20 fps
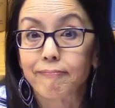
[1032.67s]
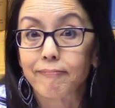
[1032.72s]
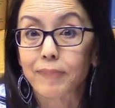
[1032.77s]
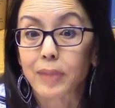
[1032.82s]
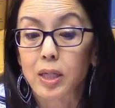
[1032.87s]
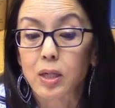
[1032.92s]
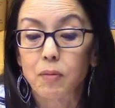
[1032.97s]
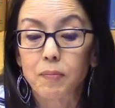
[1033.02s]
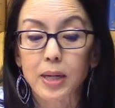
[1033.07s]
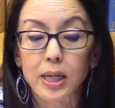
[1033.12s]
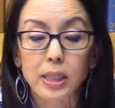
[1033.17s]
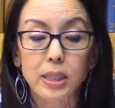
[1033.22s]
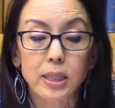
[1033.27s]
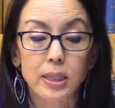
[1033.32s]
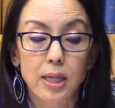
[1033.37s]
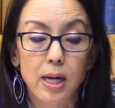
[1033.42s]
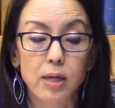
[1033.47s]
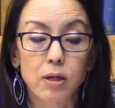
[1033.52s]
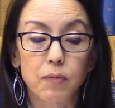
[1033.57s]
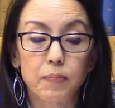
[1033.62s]
make
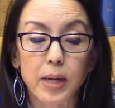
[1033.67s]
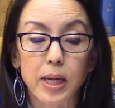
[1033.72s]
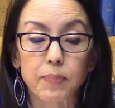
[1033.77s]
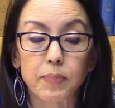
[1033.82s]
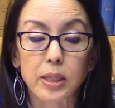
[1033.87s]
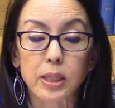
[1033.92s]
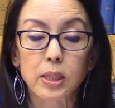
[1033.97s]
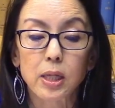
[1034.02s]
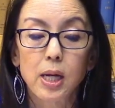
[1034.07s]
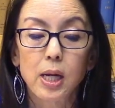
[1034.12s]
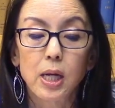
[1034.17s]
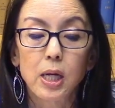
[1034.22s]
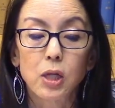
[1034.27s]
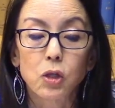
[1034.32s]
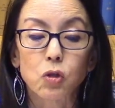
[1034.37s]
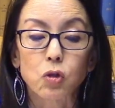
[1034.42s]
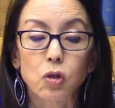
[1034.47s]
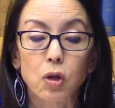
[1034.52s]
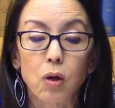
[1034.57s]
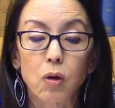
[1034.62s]
designer babies.
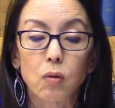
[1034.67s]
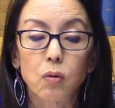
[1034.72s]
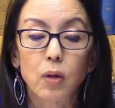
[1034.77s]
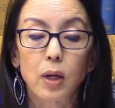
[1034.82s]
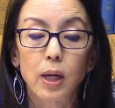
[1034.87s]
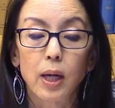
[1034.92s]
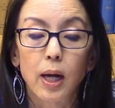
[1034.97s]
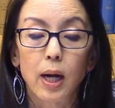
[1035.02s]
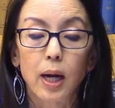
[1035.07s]
So